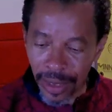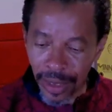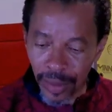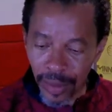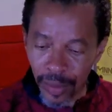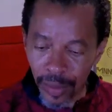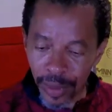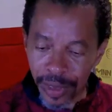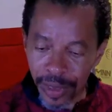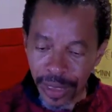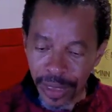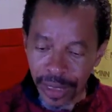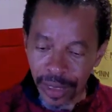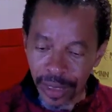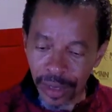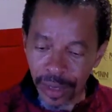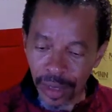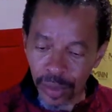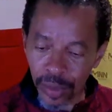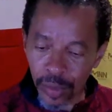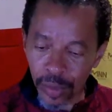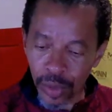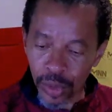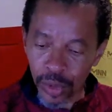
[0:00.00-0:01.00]
We'll take
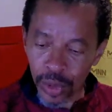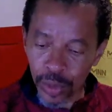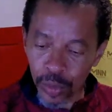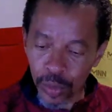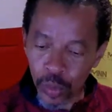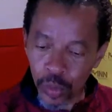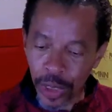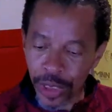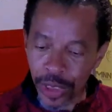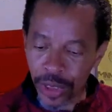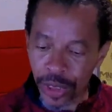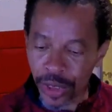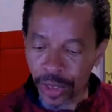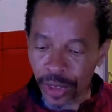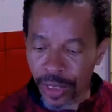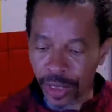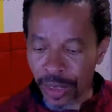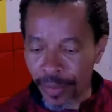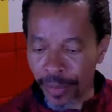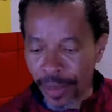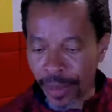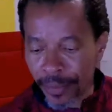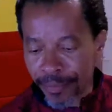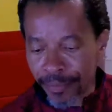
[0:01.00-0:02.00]
another one of those wedges of
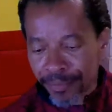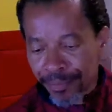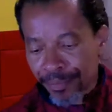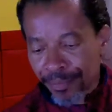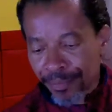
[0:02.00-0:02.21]
lemon.